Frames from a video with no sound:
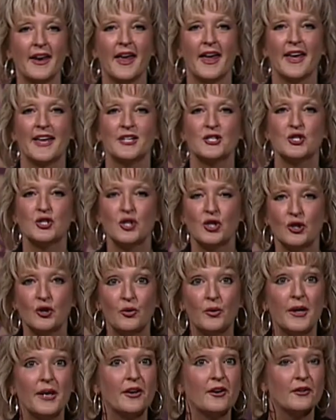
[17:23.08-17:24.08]
and two.
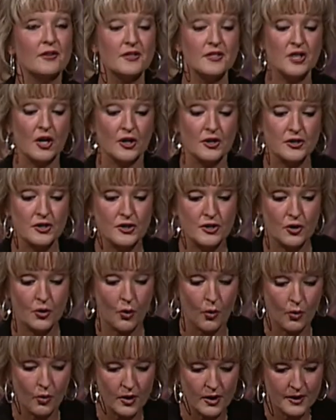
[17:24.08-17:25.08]
Here's our
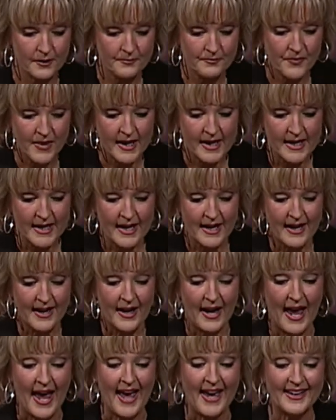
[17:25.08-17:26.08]
score.
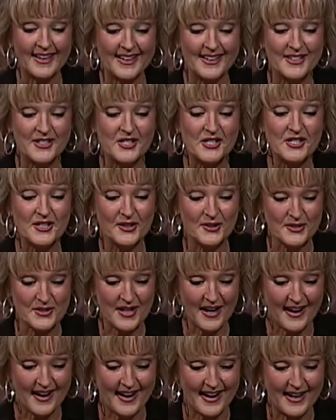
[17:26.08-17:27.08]
And it is still
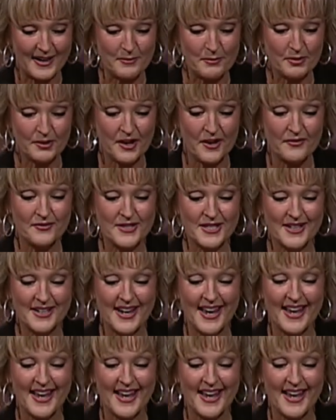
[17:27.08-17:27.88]
tied. Bluffton